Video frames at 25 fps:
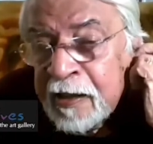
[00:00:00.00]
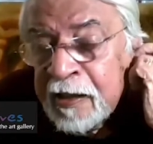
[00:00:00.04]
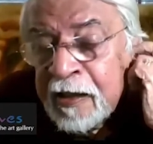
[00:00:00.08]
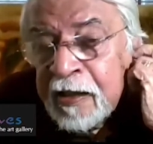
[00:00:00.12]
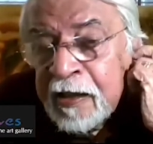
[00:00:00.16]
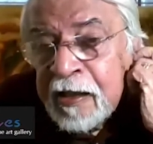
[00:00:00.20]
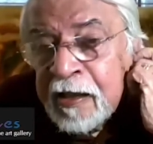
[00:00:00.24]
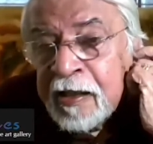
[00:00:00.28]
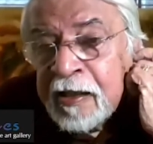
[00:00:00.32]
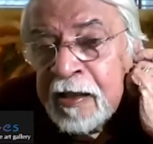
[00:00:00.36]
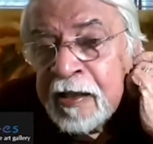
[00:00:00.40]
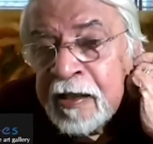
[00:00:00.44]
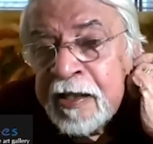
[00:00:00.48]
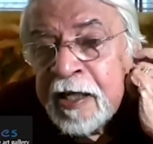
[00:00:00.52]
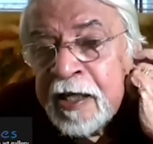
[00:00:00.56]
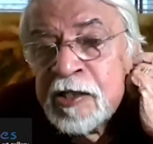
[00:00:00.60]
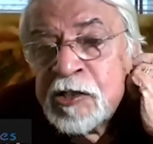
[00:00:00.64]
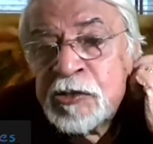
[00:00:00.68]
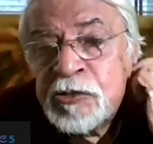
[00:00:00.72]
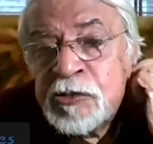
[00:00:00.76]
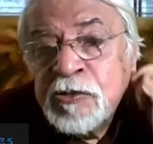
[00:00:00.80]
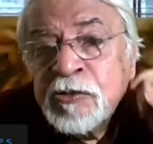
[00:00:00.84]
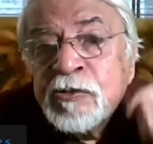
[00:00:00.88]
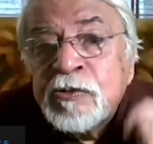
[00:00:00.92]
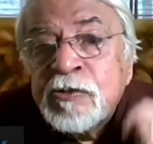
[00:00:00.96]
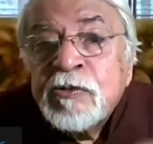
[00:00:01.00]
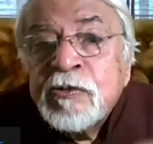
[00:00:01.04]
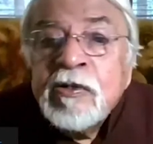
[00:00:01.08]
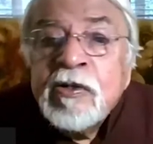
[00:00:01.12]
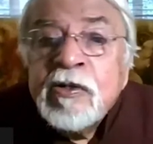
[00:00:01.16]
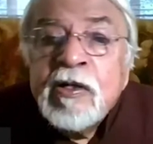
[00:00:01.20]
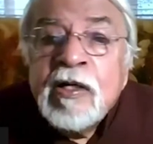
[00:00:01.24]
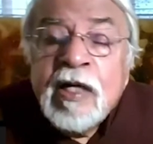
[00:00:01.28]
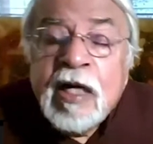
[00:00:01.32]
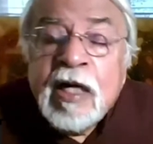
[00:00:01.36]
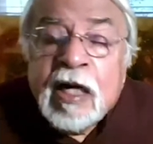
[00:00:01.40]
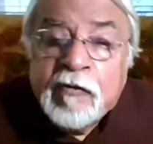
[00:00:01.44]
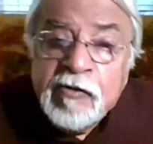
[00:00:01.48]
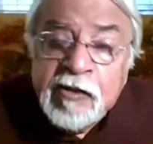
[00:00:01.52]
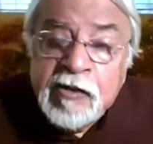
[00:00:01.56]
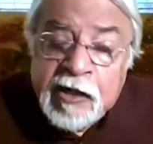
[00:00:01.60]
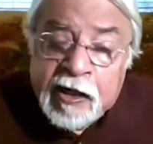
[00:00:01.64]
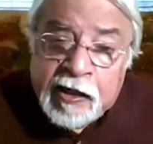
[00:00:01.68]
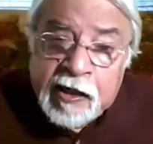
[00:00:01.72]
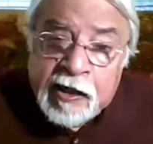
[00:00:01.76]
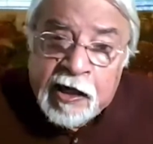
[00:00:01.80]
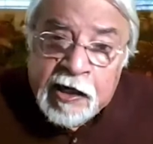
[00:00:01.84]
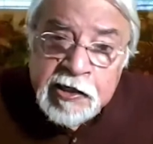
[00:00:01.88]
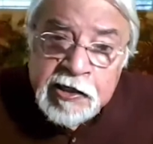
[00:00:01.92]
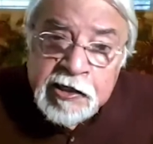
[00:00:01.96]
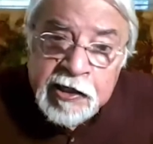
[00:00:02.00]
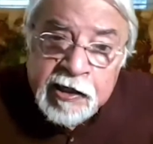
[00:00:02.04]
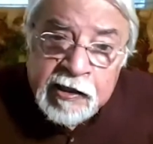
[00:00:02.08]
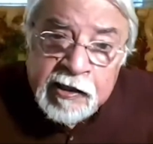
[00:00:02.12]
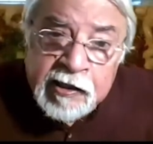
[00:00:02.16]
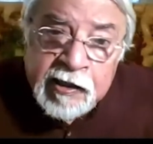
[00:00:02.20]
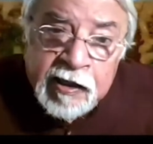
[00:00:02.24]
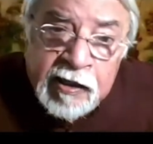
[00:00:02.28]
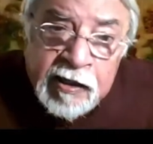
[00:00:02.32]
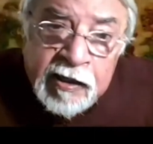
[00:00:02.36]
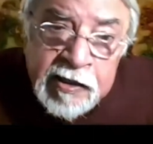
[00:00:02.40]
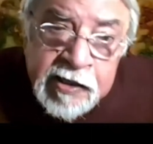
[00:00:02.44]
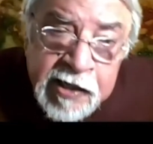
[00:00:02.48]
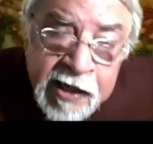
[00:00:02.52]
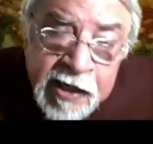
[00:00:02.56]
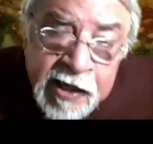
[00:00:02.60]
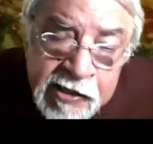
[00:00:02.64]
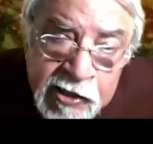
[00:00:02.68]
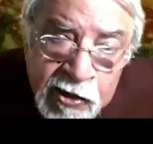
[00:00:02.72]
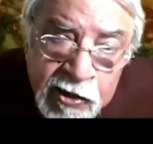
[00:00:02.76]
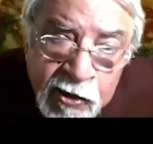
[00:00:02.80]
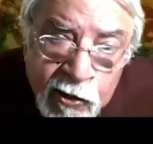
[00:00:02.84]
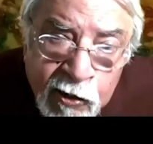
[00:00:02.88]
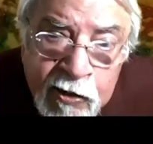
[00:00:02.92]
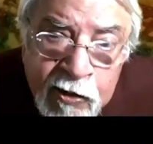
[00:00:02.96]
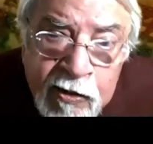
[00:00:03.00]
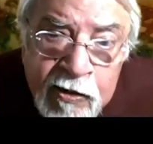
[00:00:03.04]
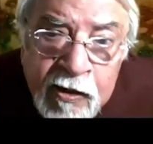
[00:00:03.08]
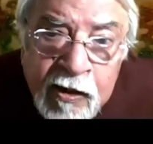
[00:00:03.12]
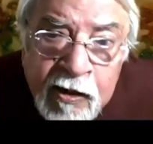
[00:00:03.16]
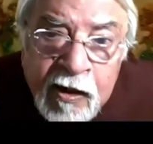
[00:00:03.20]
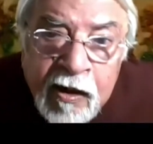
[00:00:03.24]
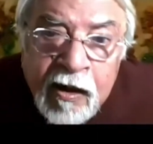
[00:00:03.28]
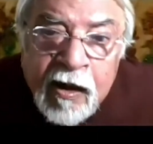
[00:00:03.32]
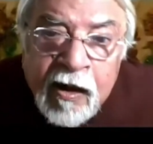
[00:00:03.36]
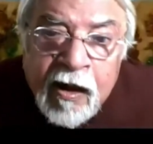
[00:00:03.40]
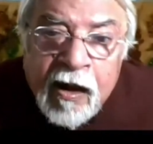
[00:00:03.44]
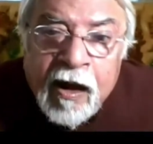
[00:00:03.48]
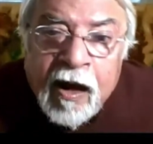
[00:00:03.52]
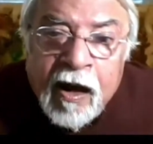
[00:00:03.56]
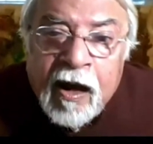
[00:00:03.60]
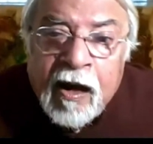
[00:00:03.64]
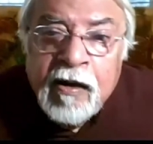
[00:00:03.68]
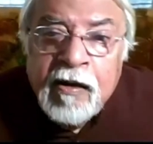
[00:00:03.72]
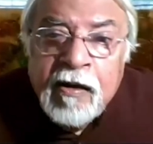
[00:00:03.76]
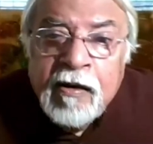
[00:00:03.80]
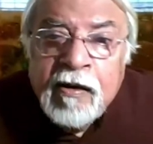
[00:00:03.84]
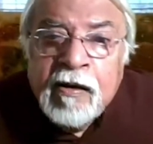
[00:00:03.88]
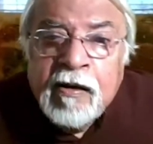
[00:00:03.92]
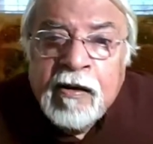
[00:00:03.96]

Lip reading: next to Ravindra Kala Kshetra on JC Road, and